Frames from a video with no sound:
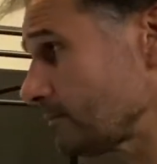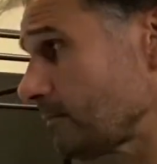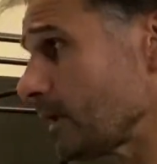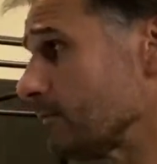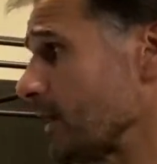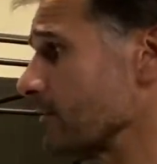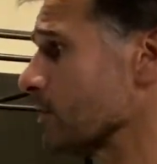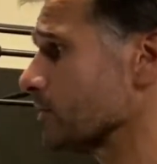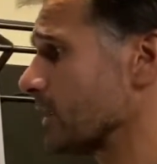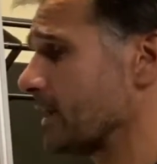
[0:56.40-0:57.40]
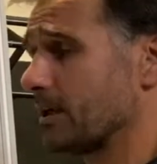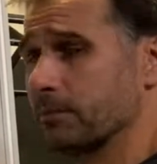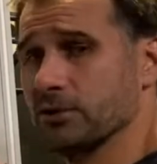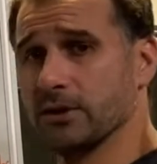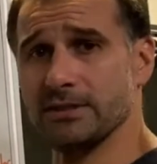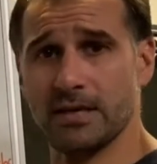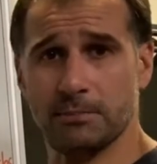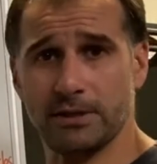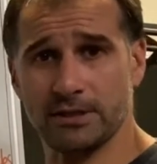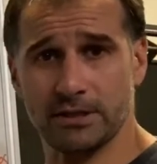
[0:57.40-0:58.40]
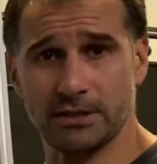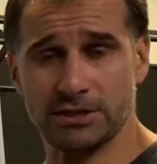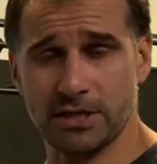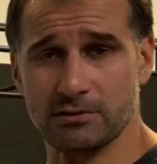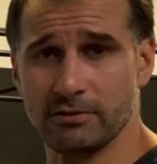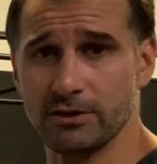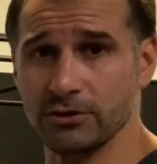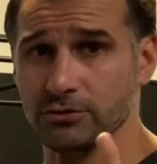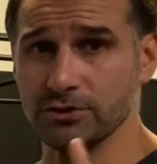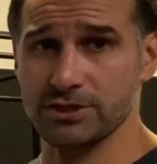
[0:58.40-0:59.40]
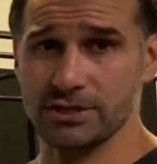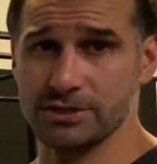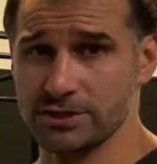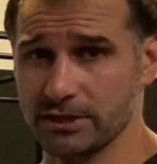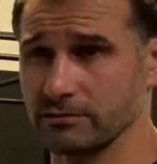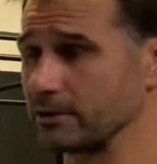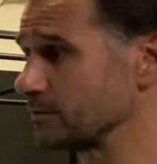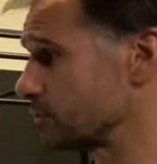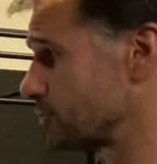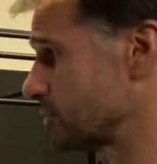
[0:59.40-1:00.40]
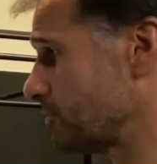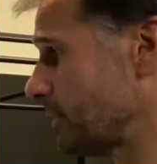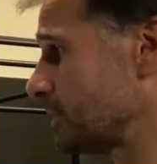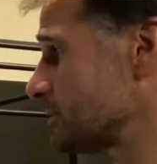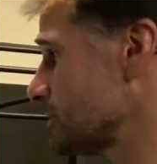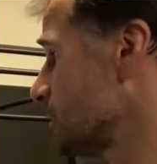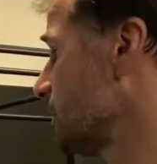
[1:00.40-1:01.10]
If you haven't got that, but you've got a 10 meter shuttle run, you can do shuttle runs for 200 meters.